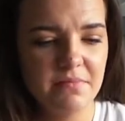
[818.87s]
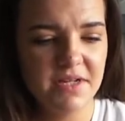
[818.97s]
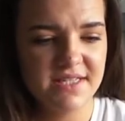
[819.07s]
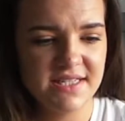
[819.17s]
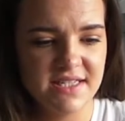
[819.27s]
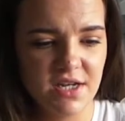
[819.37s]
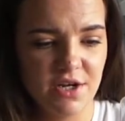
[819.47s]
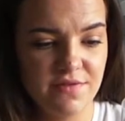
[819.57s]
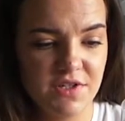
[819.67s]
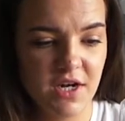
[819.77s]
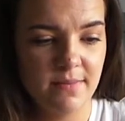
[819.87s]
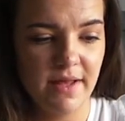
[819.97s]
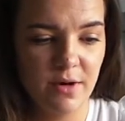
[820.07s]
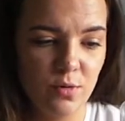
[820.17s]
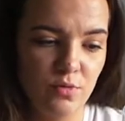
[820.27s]
because this is over time,
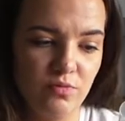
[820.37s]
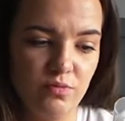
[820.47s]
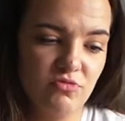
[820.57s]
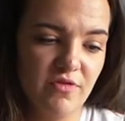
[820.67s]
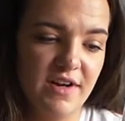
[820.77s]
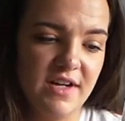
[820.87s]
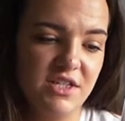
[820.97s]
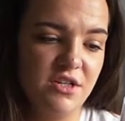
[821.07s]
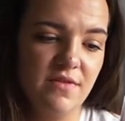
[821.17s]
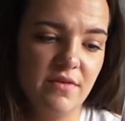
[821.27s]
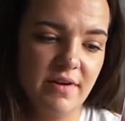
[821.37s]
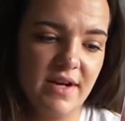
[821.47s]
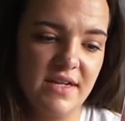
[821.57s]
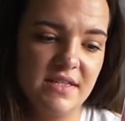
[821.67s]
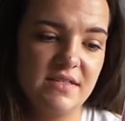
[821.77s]
like will reverse UV
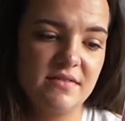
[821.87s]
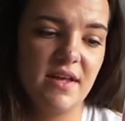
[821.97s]
rays,